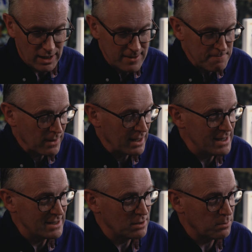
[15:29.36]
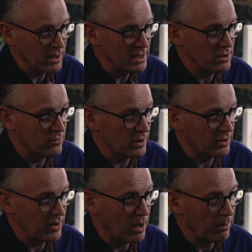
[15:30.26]
a heated plate, for
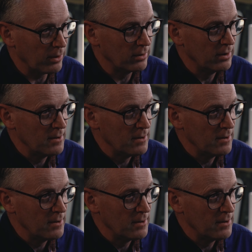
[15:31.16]
example,